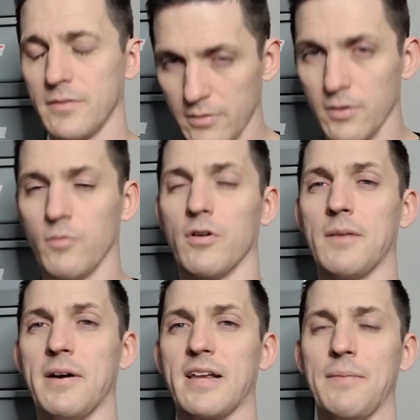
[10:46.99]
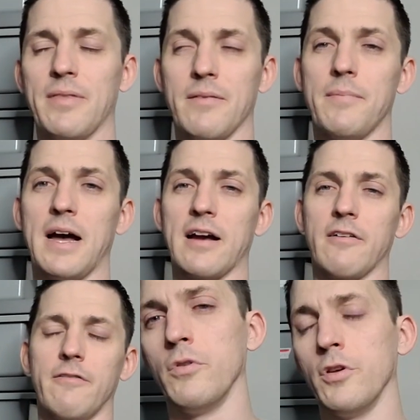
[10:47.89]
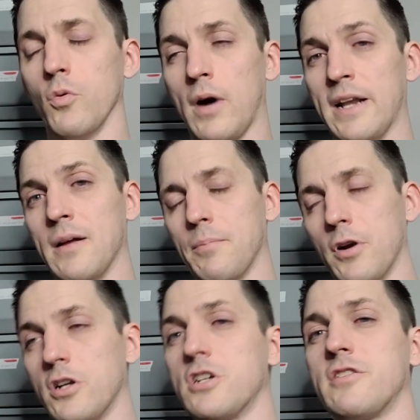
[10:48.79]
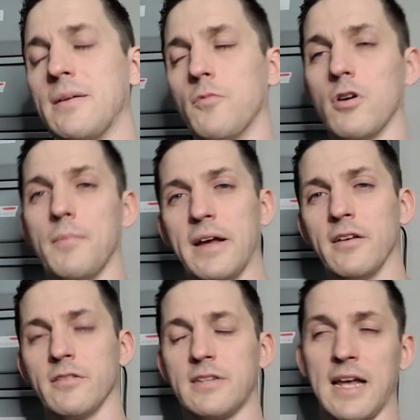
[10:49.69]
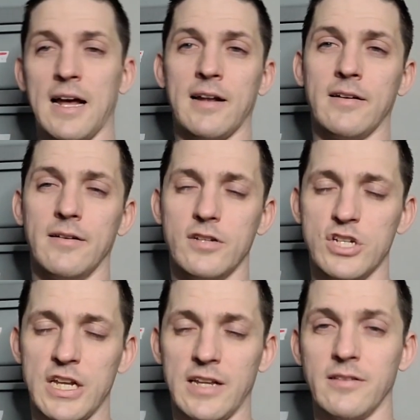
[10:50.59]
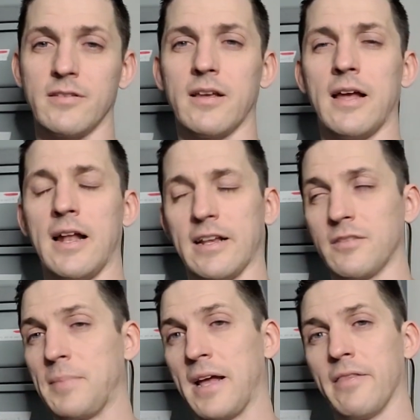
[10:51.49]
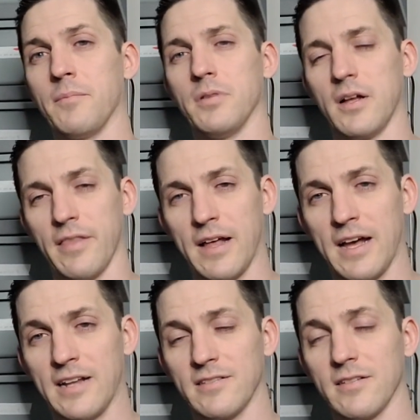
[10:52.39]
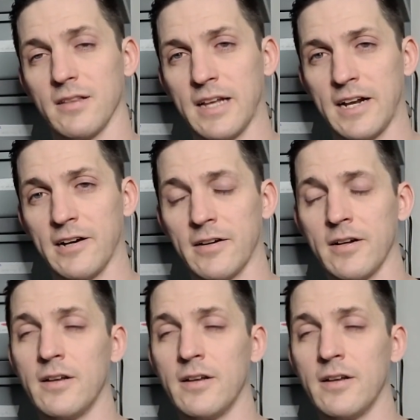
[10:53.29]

Don't worry about keeping them back. You'll wind up purchasing more males to add genes and expand the bloodlines later.